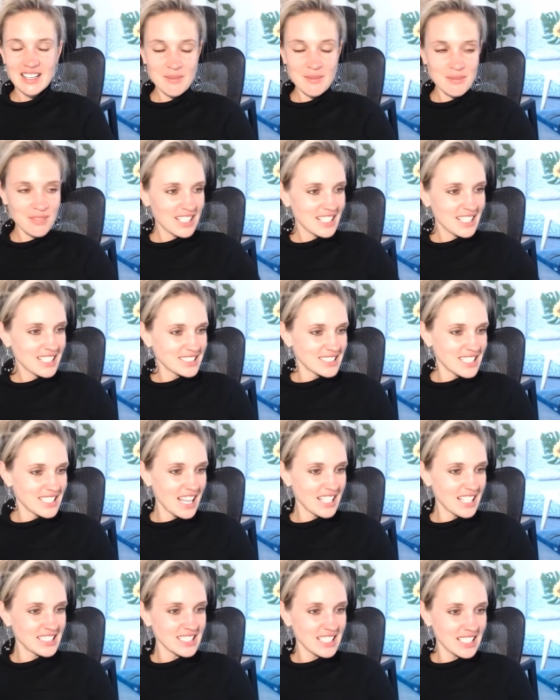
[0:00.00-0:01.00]
And the money is
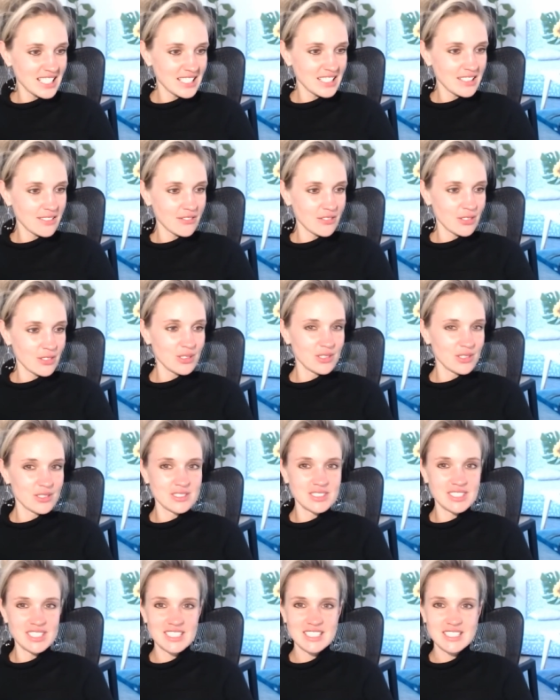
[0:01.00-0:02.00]
there to eat the
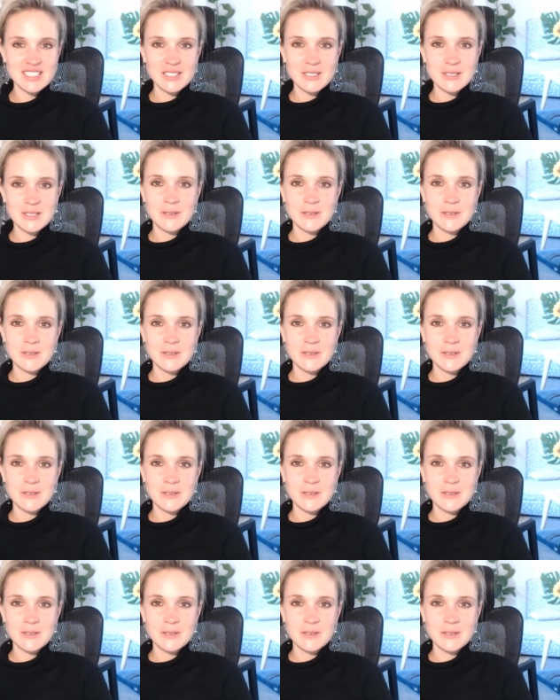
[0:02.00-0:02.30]
food.